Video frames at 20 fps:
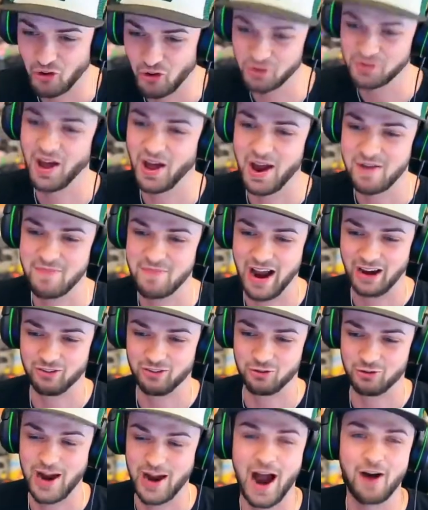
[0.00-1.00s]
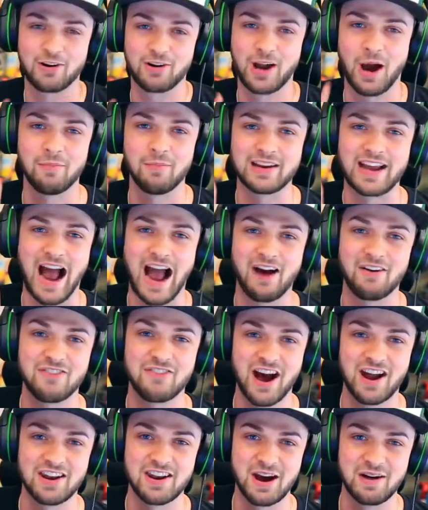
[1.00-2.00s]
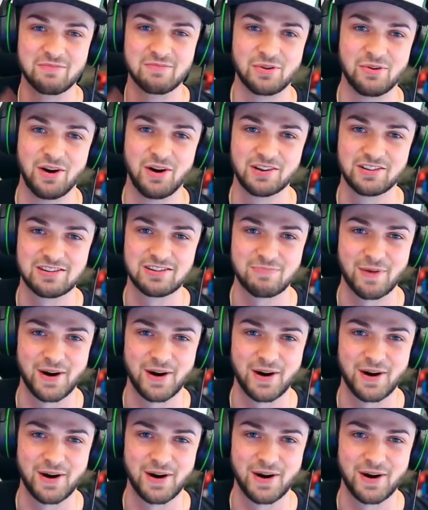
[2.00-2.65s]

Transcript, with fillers: Fortnite Battle Royale coming out of that number one